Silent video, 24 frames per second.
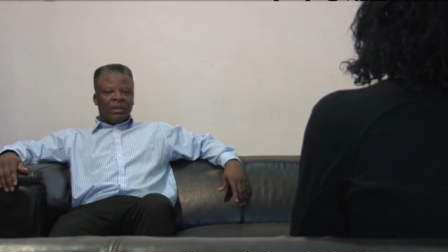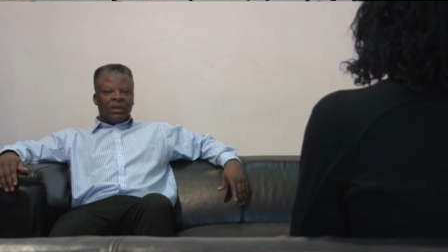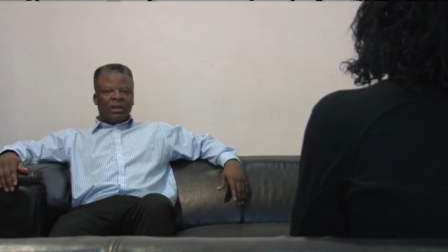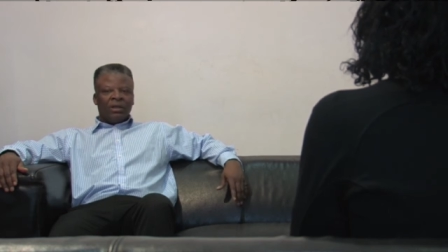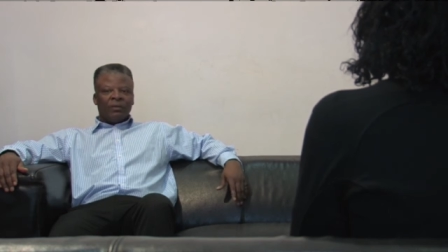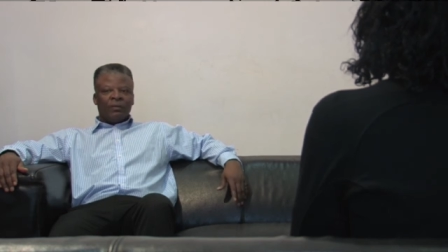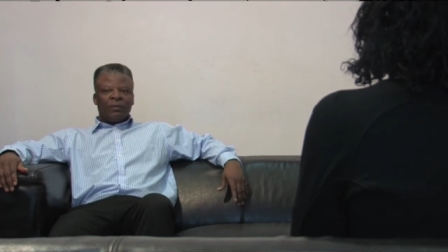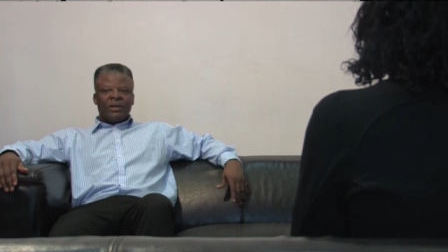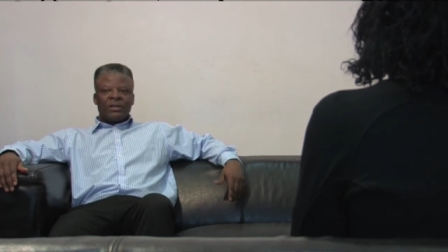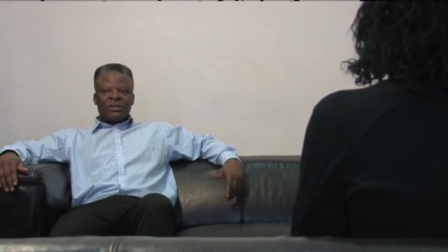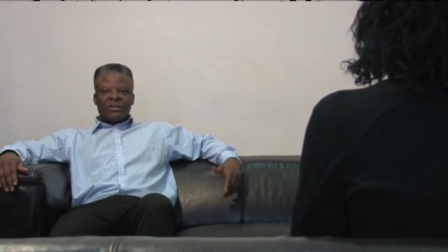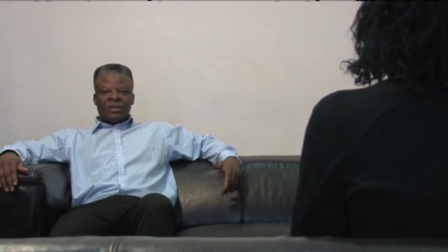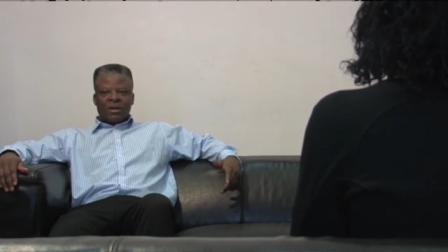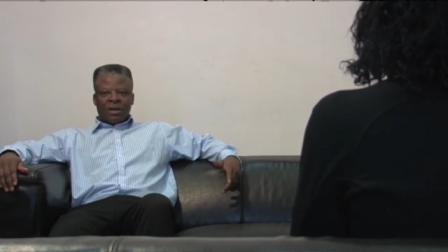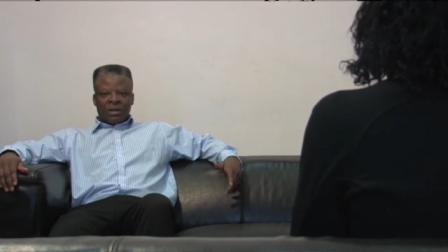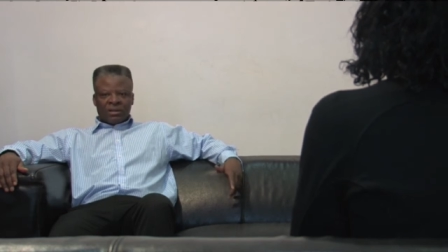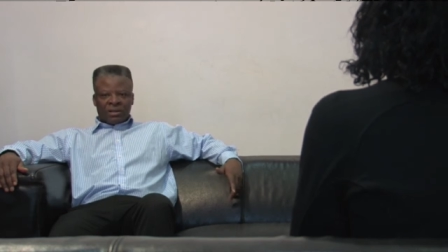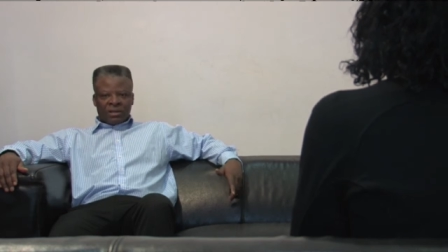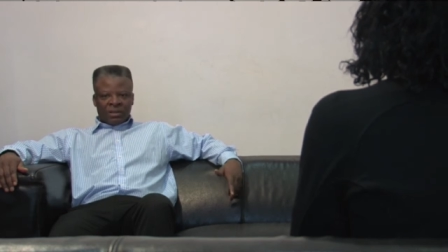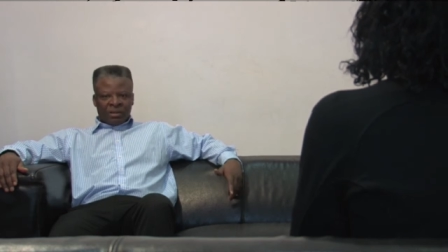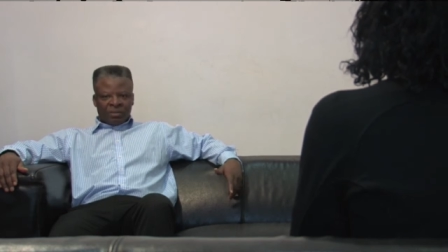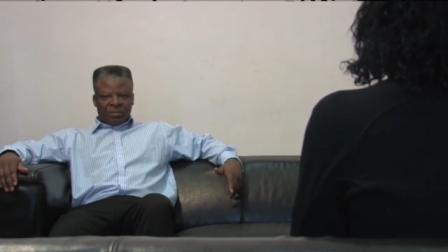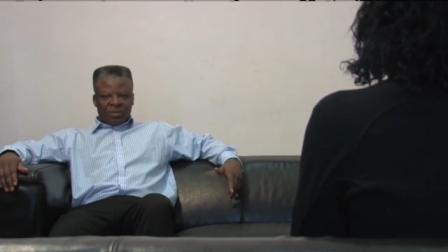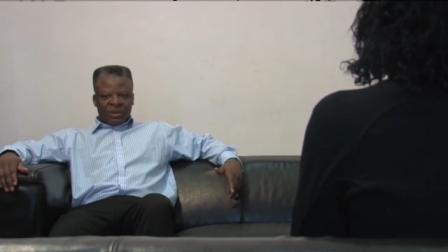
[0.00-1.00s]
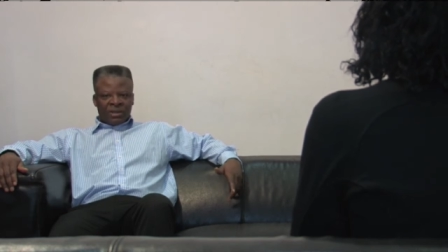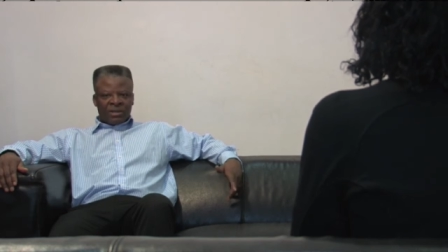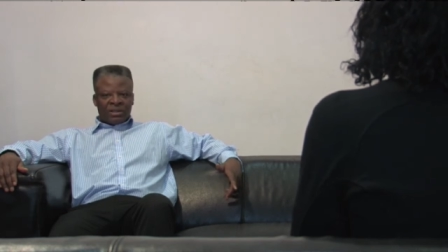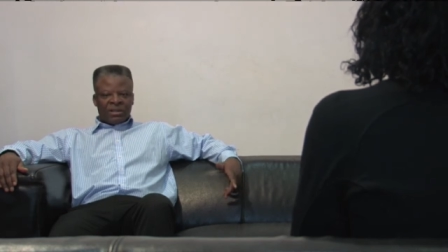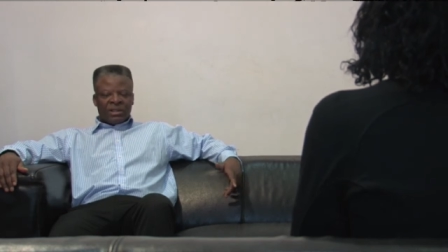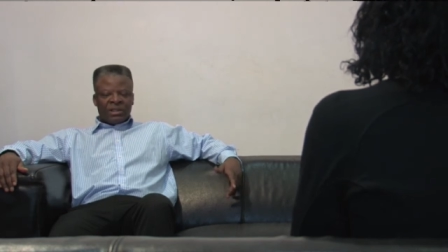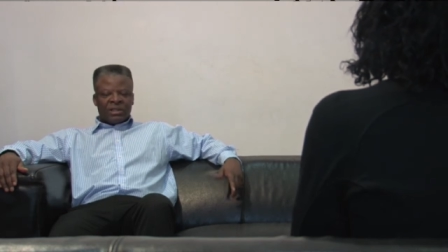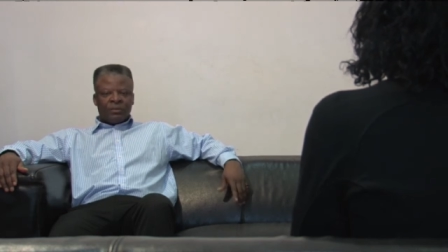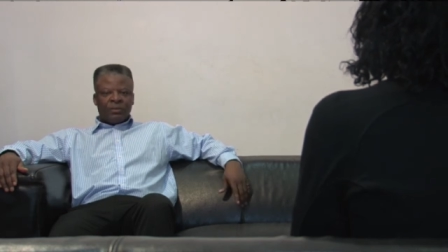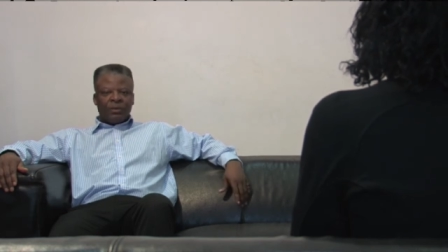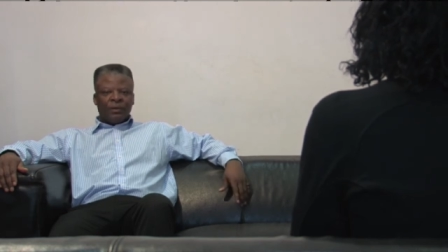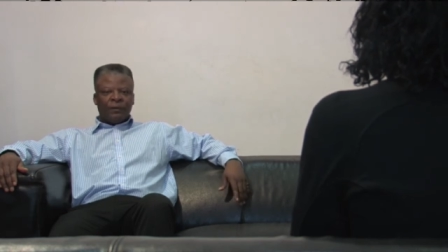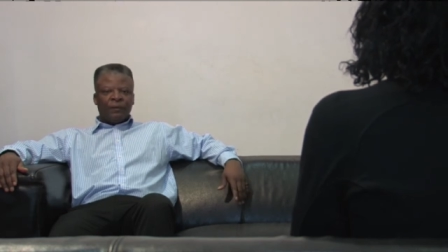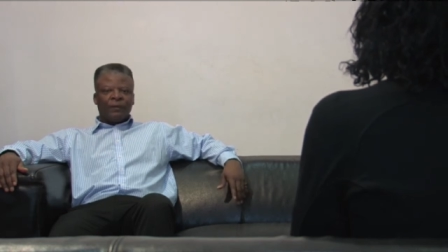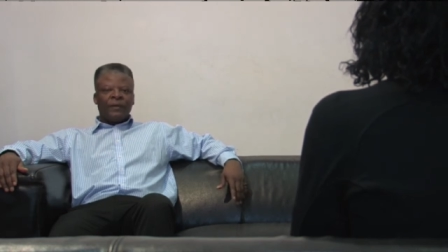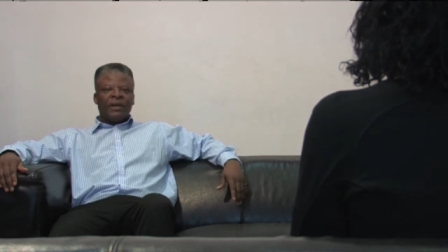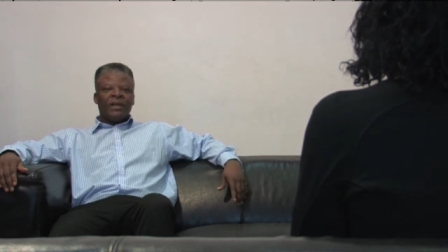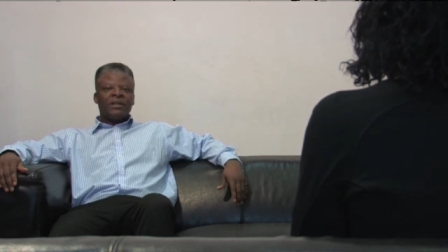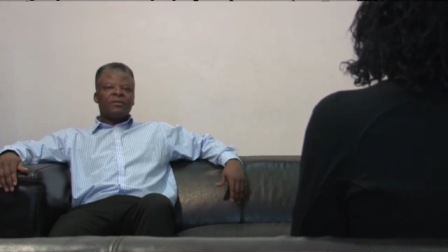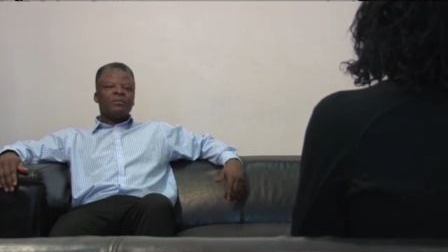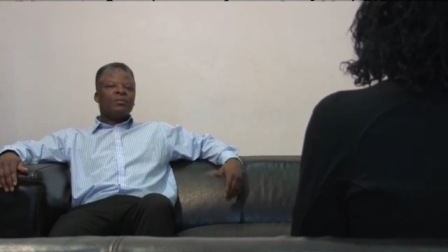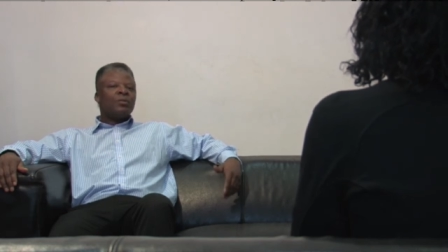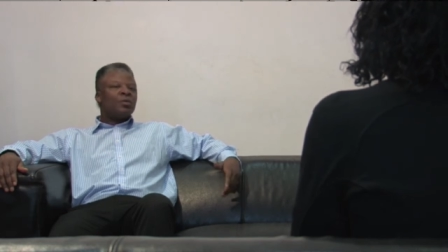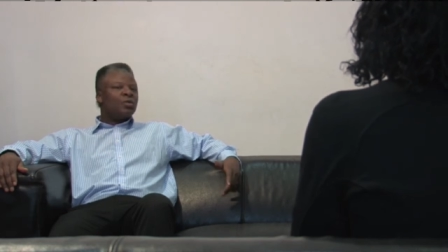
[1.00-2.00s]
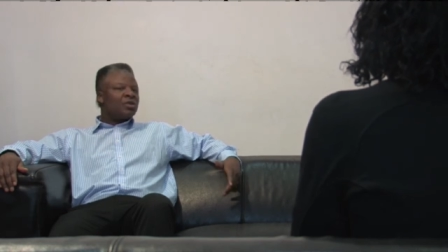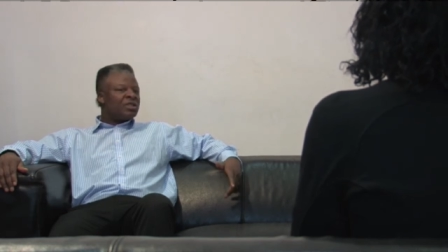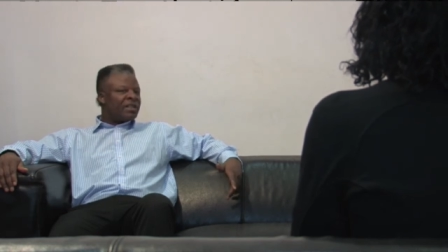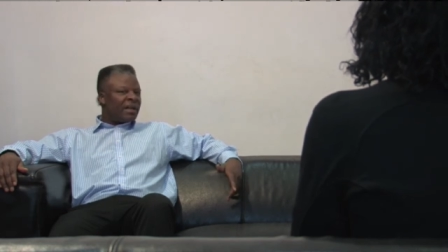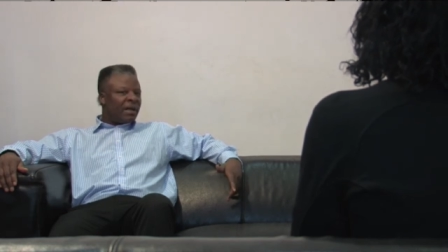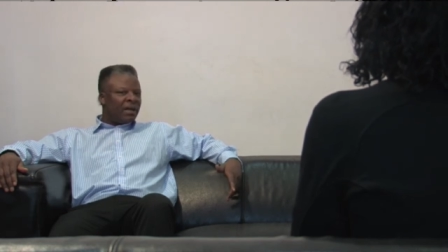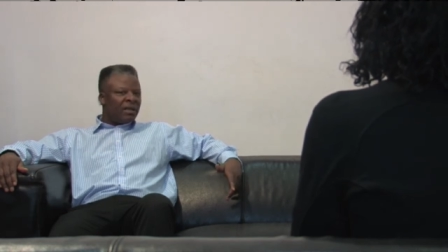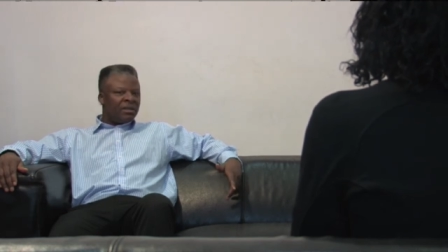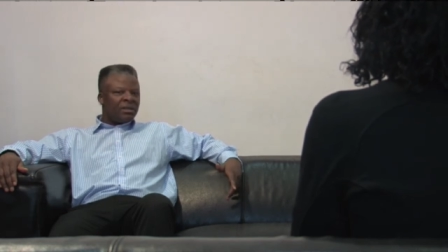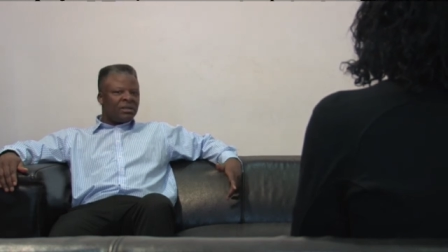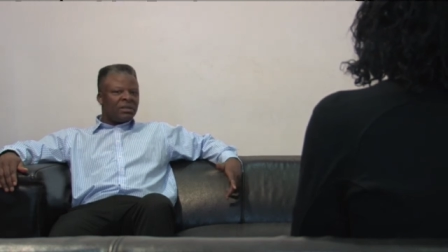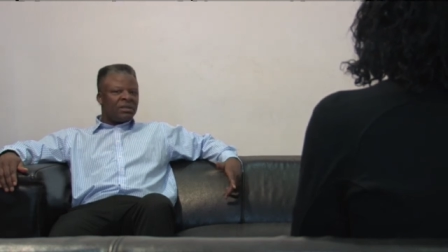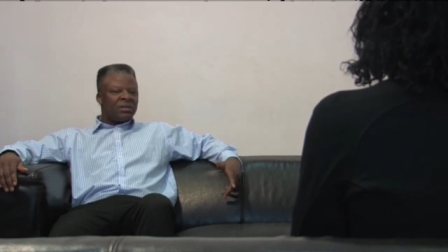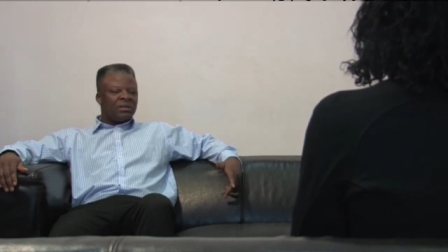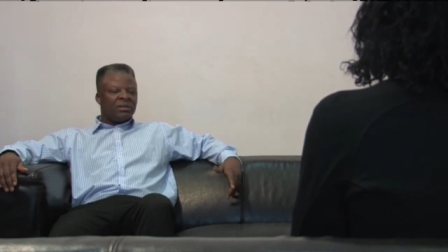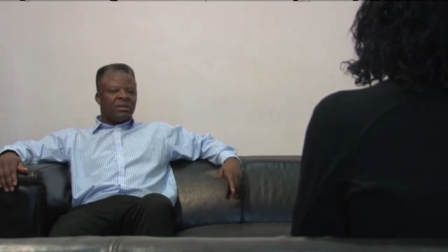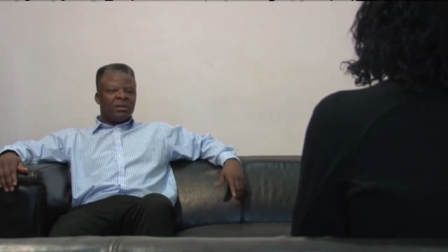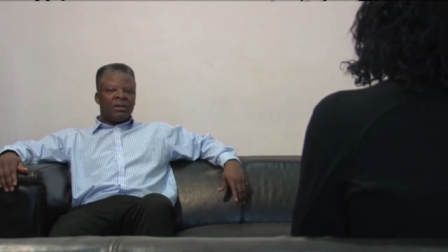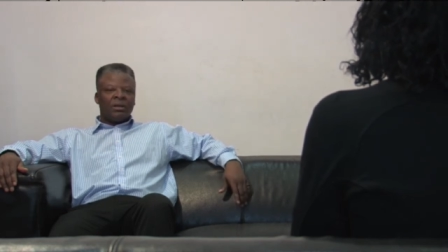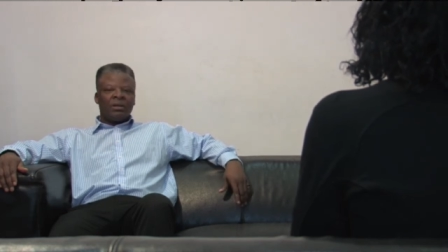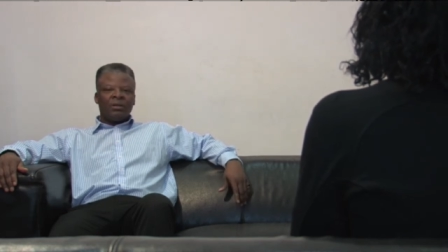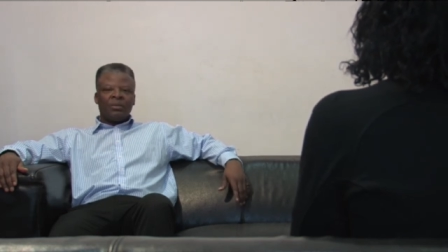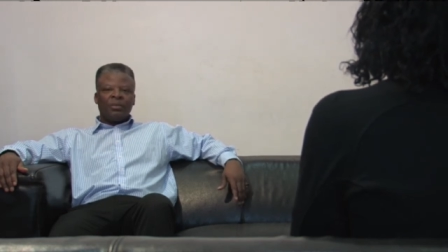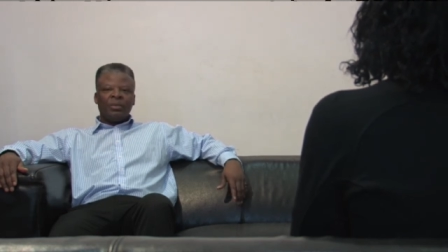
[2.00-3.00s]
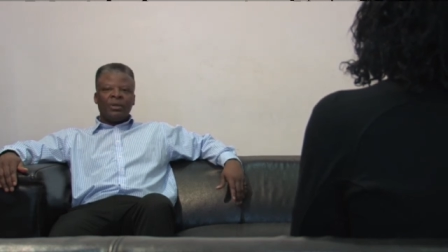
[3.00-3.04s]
If we're starting a business, we face more challenges than other